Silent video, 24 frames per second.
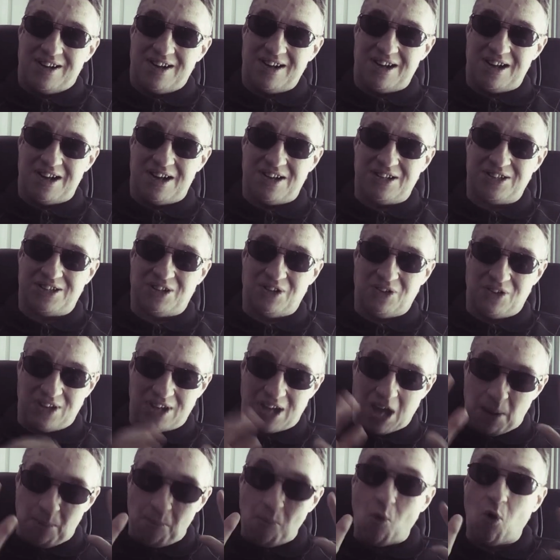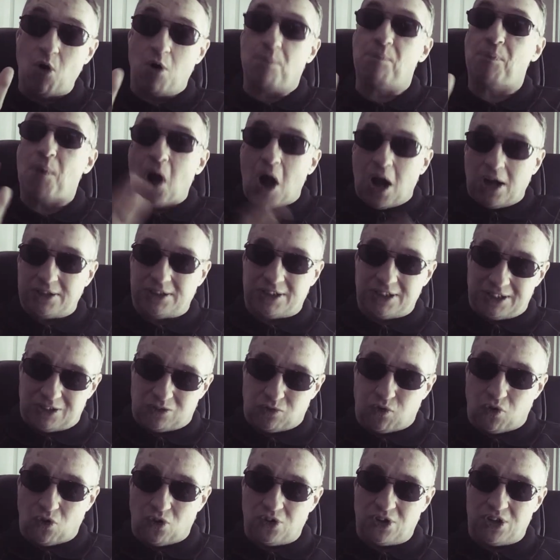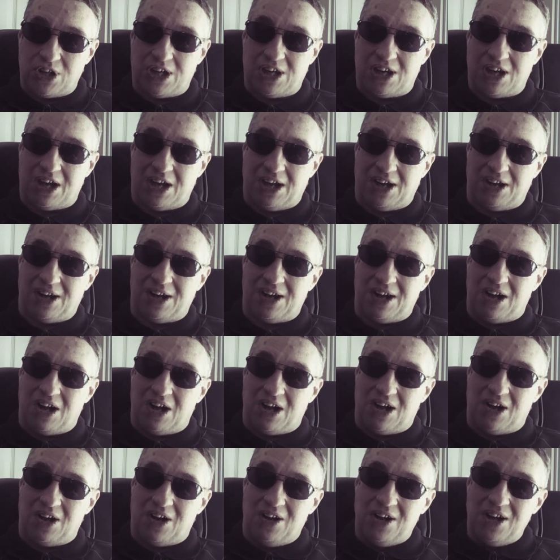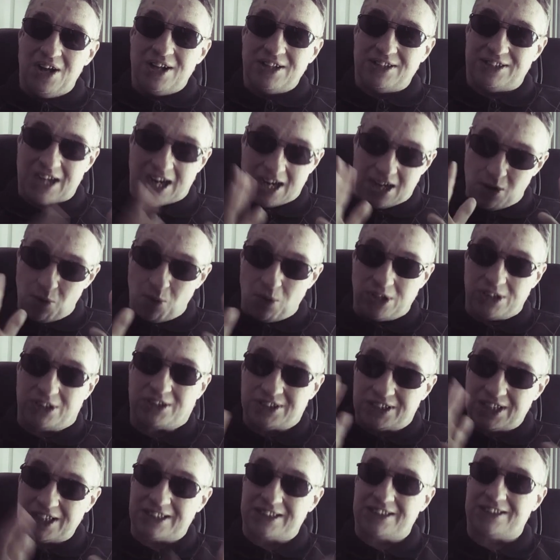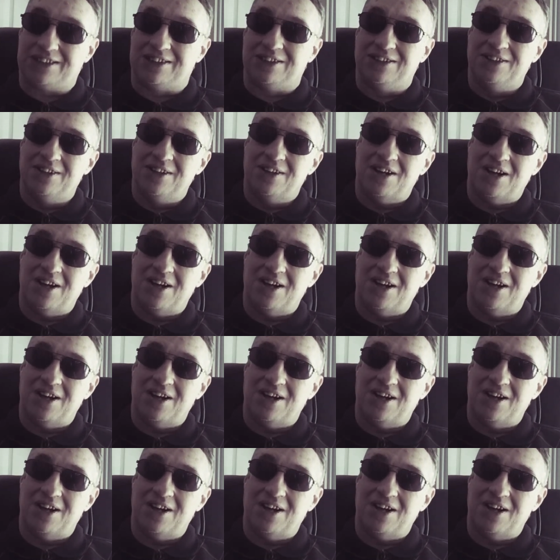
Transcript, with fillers: Uh, so they got more boxes for the uh, uh January 6th